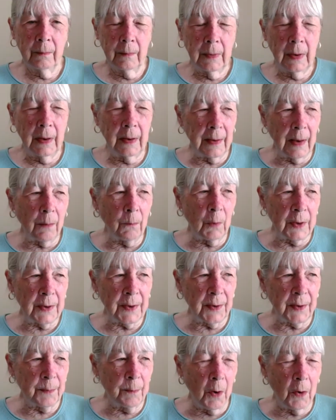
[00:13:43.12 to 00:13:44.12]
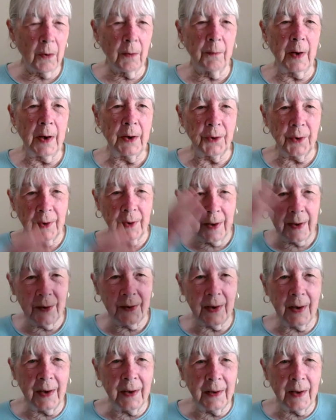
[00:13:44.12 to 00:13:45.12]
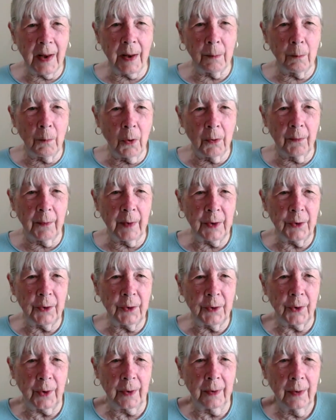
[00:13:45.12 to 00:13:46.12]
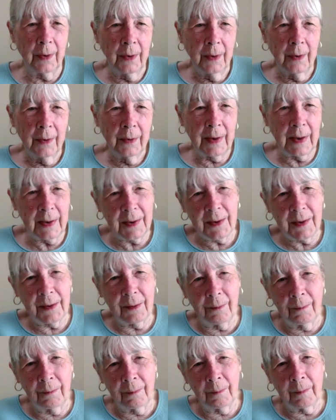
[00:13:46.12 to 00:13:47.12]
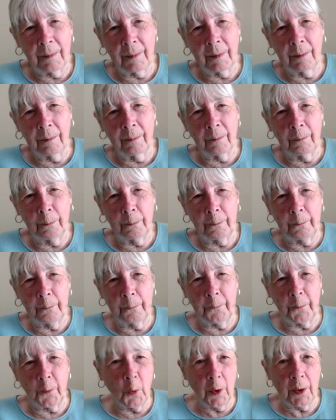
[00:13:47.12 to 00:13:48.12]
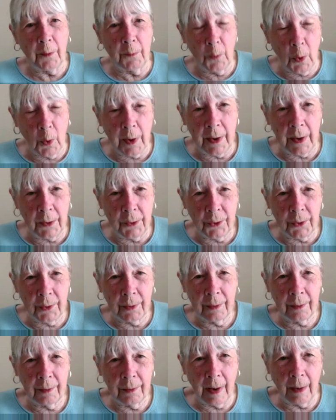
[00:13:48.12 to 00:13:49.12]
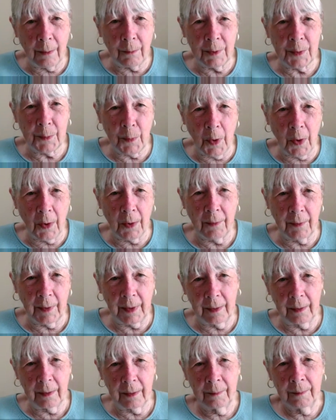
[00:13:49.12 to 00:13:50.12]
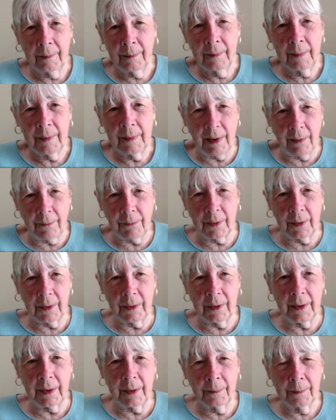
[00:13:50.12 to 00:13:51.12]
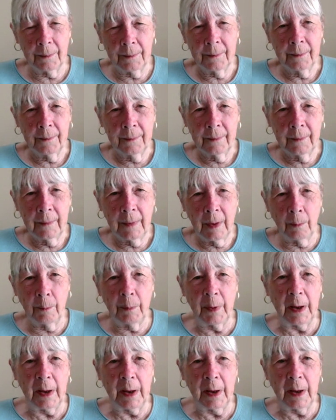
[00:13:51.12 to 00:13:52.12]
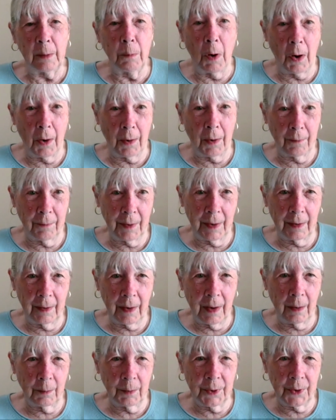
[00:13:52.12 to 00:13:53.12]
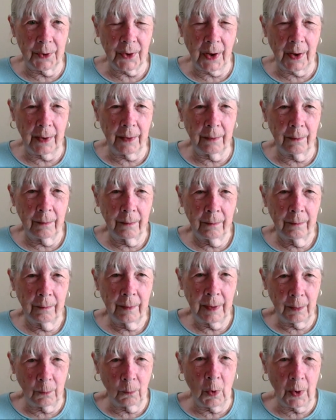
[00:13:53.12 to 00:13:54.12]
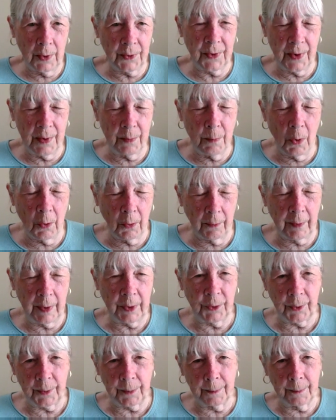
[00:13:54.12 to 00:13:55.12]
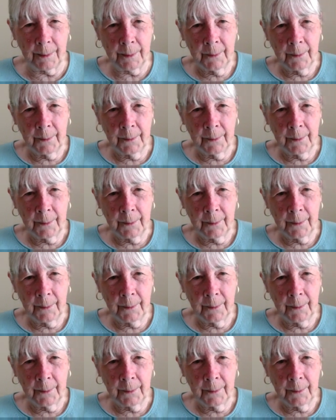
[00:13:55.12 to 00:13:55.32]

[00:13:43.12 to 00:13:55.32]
And that was his motivation. He's in that motivation. That's for the voyage. That was part of it. Definitely. A big part of it, I would say. It was the motivation.